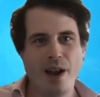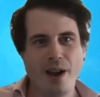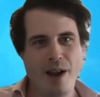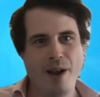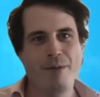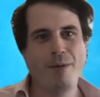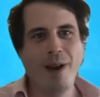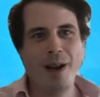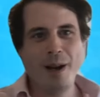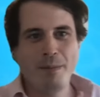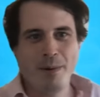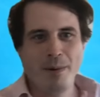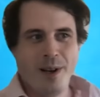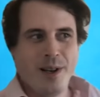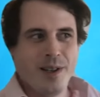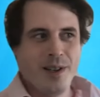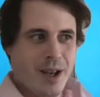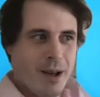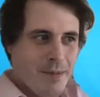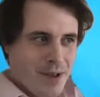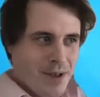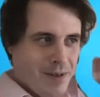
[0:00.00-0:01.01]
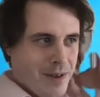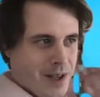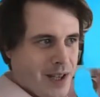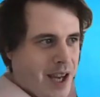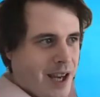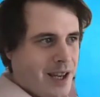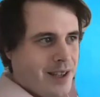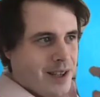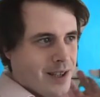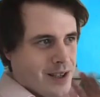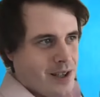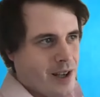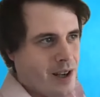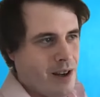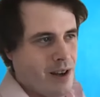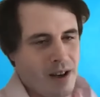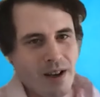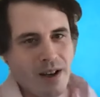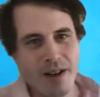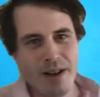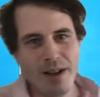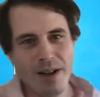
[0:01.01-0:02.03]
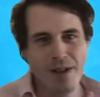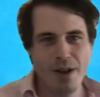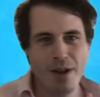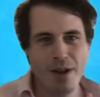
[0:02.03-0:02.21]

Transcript: available in terms of the data. So, there's no